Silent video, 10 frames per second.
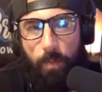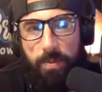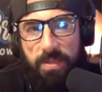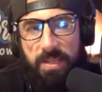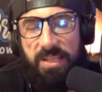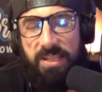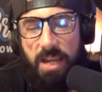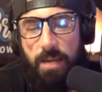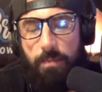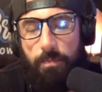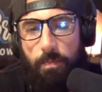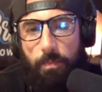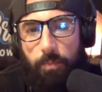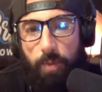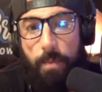it was the same
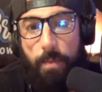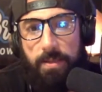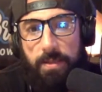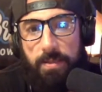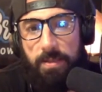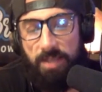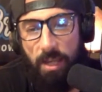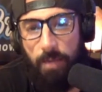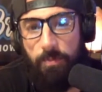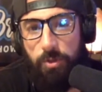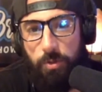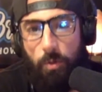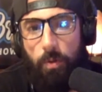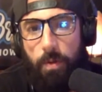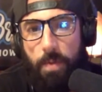premise. It's the same
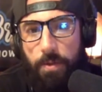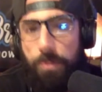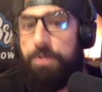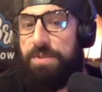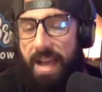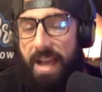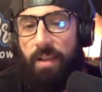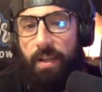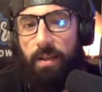story that you're telling.